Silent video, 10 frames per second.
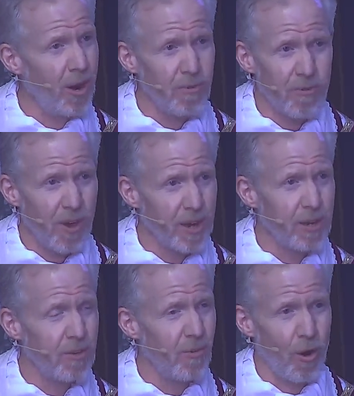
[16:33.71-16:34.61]

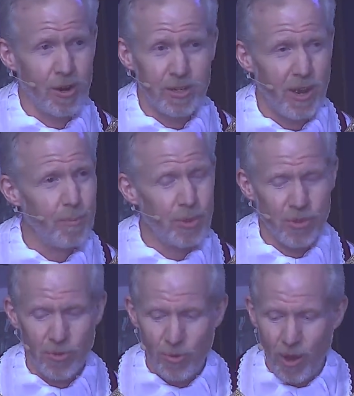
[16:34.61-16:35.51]
ineffective our attempts
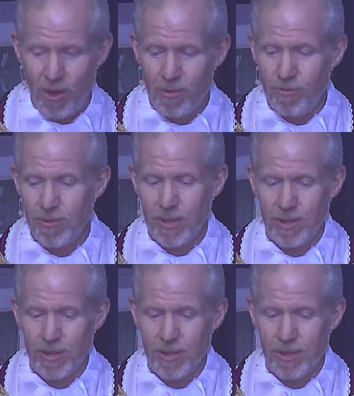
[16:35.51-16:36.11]
to love